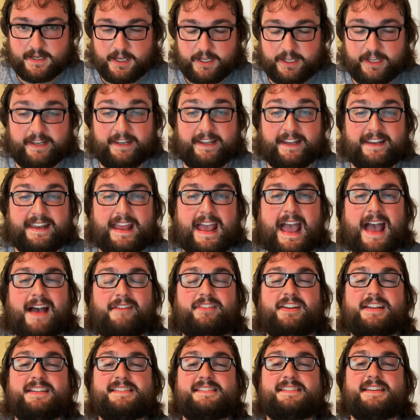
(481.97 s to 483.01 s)
You need to have
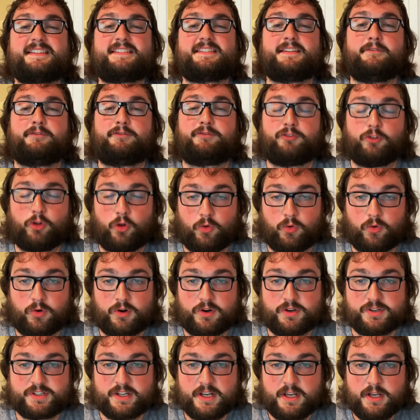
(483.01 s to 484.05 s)
consistent
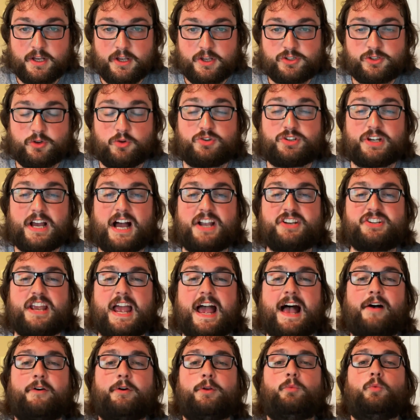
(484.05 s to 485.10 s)
floors, so Josh
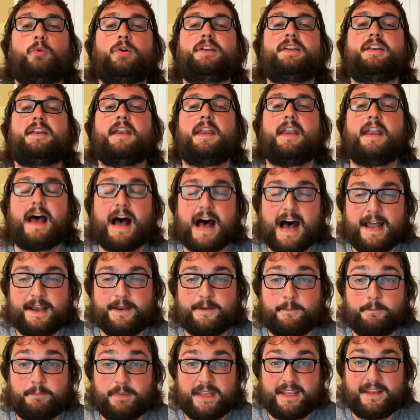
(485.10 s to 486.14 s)
Allen would
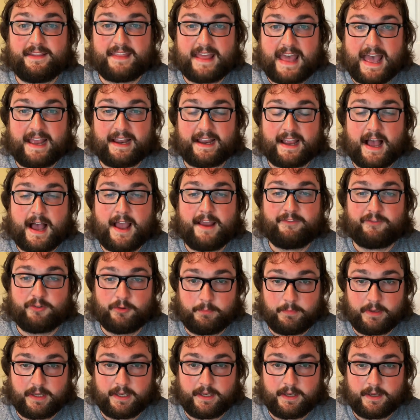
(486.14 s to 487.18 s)
not be that guy for
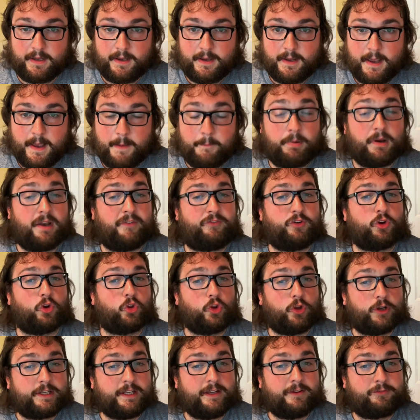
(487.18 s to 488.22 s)
me. But if you're
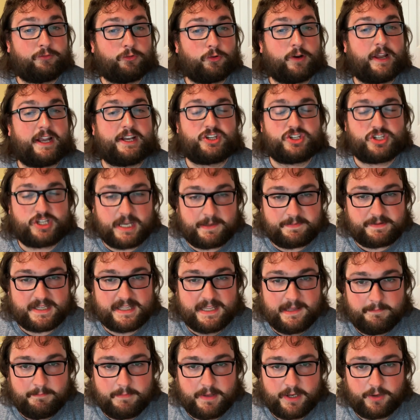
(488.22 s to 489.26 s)
looking for a chips in
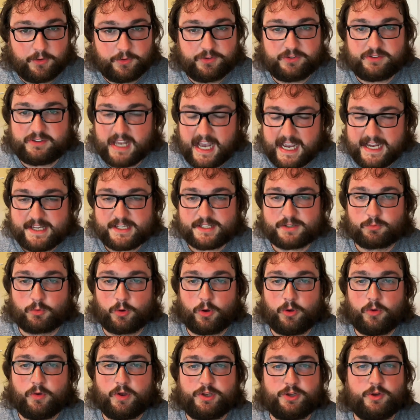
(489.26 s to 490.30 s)
the middle dice
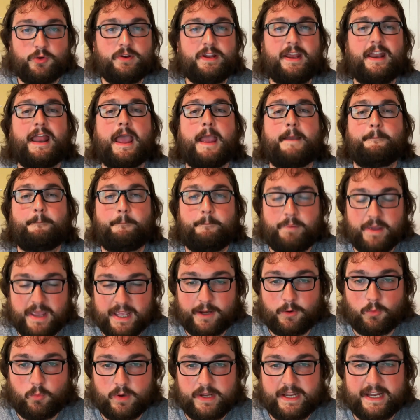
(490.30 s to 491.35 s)
roll and you need a
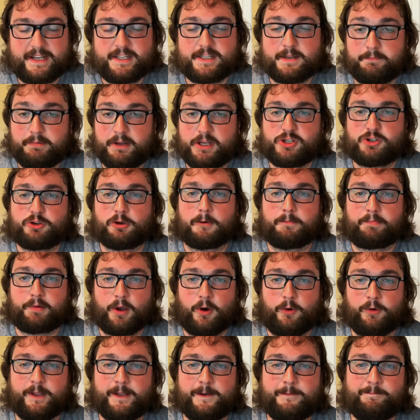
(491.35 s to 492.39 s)
big week to beat your
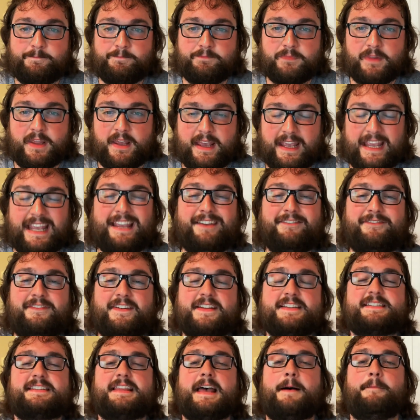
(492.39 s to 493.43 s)
opponent, he
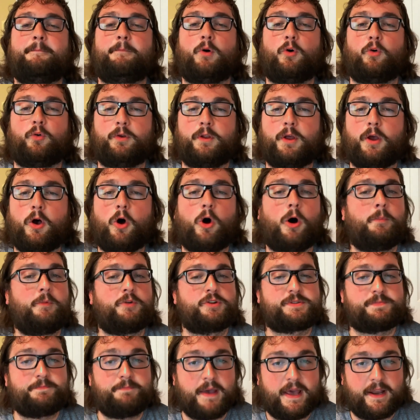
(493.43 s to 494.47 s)
fits that mold
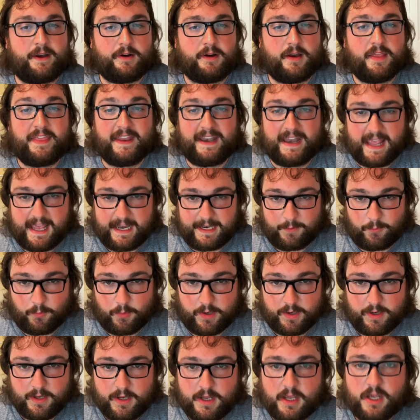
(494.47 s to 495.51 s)
almost better than
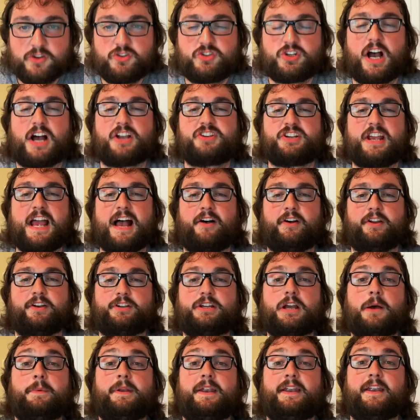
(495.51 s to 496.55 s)
anyone. Josh Allen
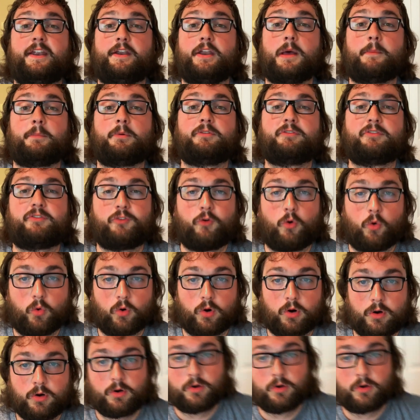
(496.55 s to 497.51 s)
coming in at number 4.